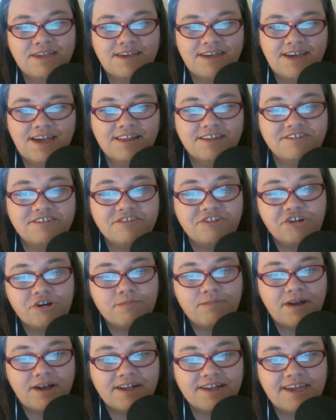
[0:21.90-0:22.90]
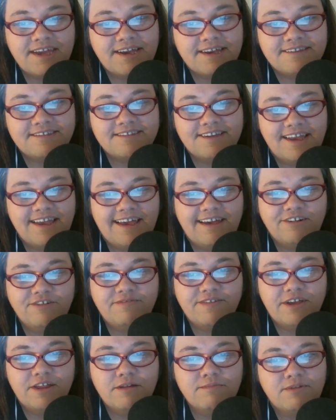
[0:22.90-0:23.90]
I listened to your podcast, How to
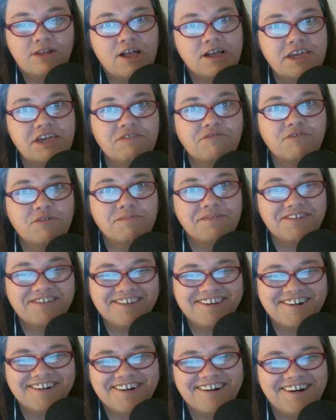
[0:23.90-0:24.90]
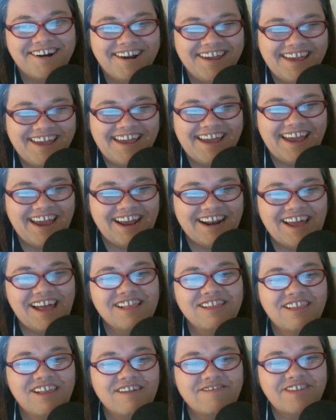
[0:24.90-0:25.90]
Fail at Blogging from the Start, and I
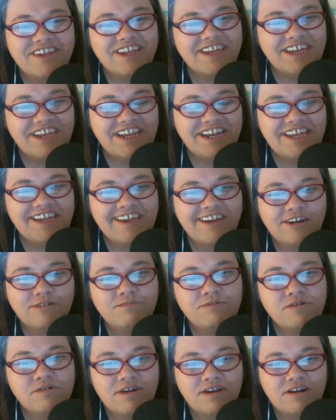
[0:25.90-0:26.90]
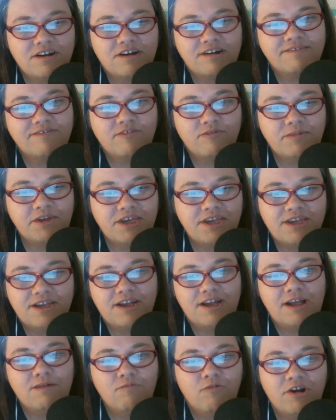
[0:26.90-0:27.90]
loved it. Any help you can offer me.
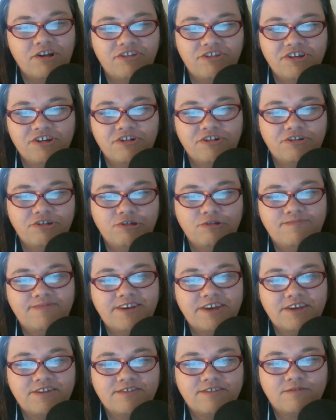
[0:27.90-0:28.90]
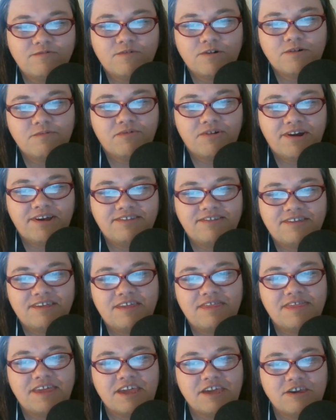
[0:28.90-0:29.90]
I'm watching your YouTube videos on WordPress.
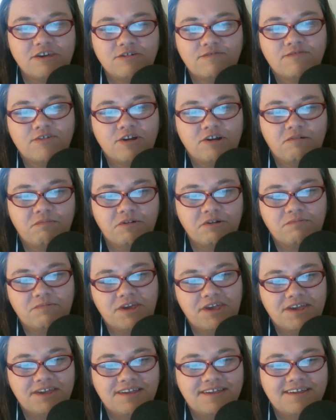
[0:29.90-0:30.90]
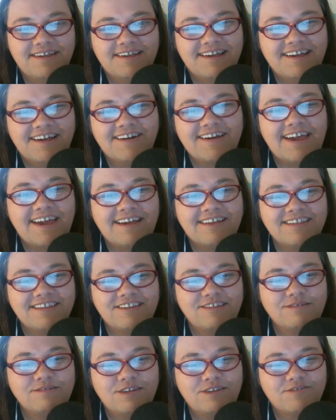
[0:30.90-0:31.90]
Thank you for helping me. Okay,
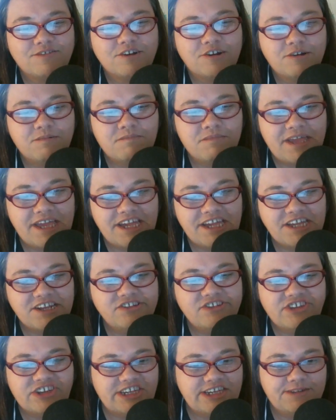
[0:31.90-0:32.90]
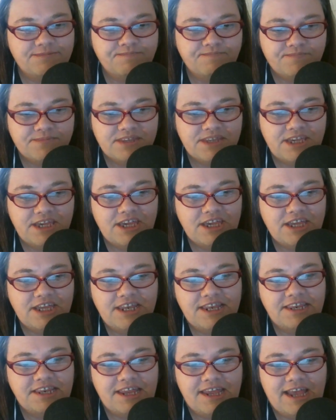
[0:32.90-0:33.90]
this was from Angie
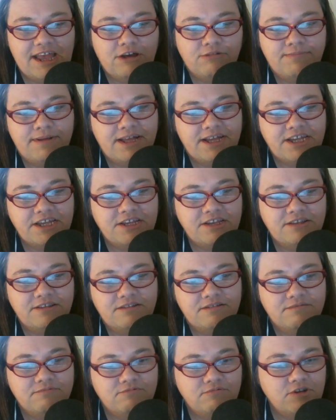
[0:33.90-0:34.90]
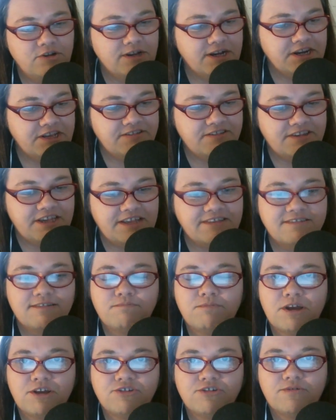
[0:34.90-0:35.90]
in Alpine, United States.
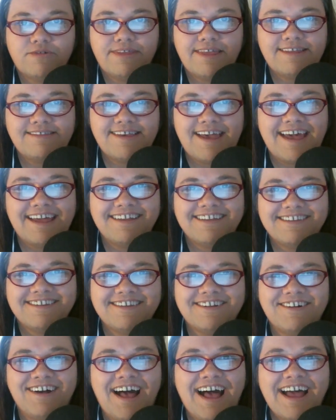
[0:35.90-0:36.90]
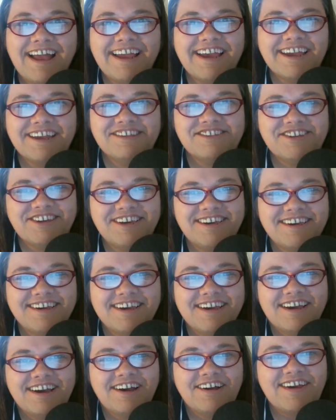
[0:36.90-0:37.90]
I'm not sure where that's at. So hi, Angie.
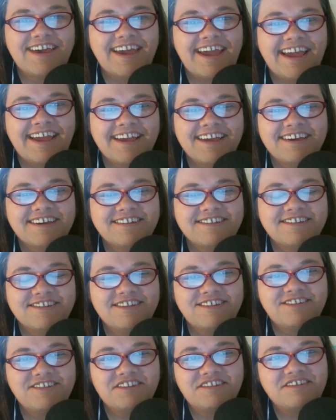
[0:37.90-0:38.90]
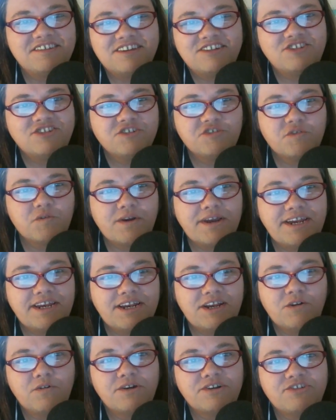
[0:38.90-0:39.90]
Okay, so this is such a
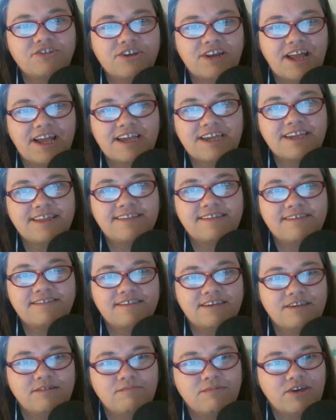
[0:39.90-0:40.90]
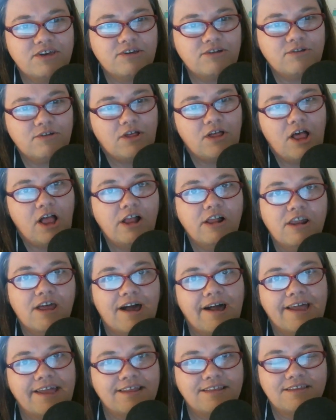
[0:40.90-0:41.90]
great question. I get this email a
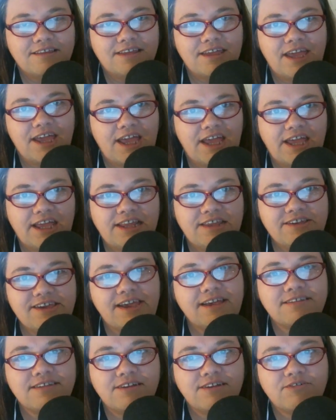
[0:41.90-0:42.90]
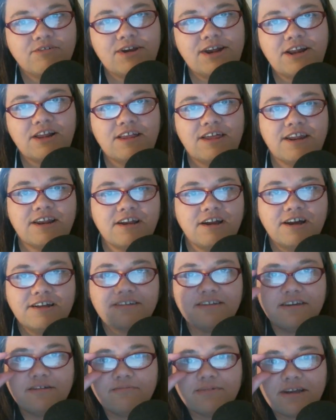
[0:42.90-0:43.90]
lot. And yes, I've created a lot of
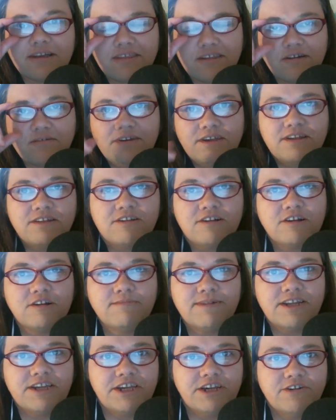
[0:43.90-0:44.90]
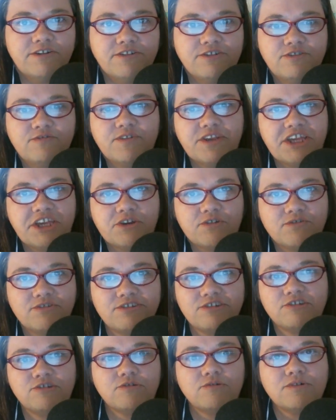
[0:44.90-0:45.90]
content, but I thought we could talk about it here in this video
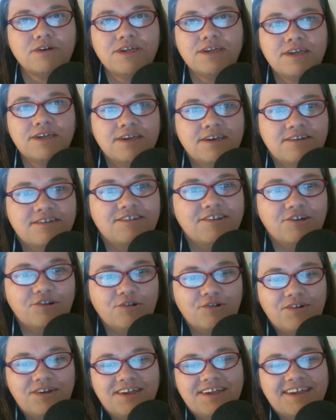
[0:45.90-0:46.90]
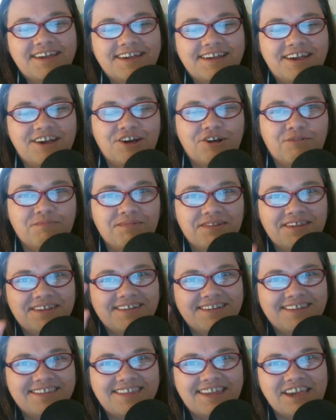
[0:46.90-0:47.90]
too. So
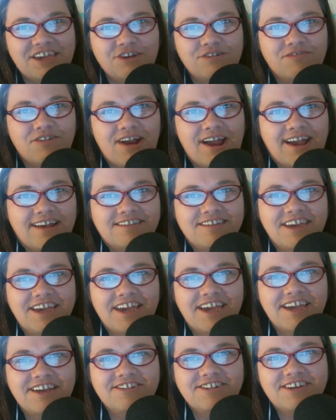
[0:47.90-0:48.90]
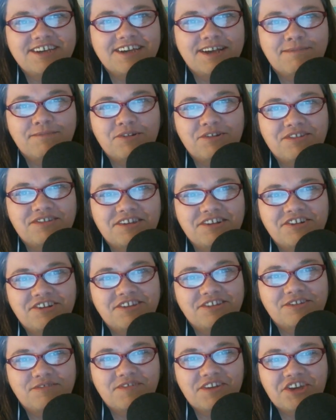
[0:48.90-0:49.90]
thank you for asking, Angie. I'm going to send
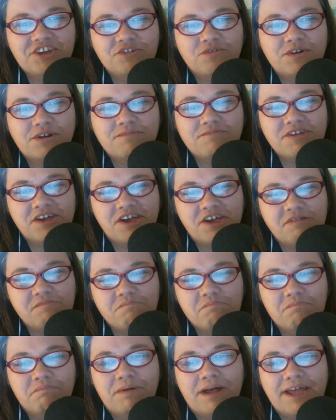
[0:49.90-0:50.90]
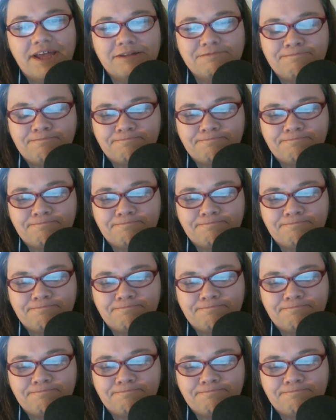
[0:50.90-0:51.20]
you this video when I'm done. But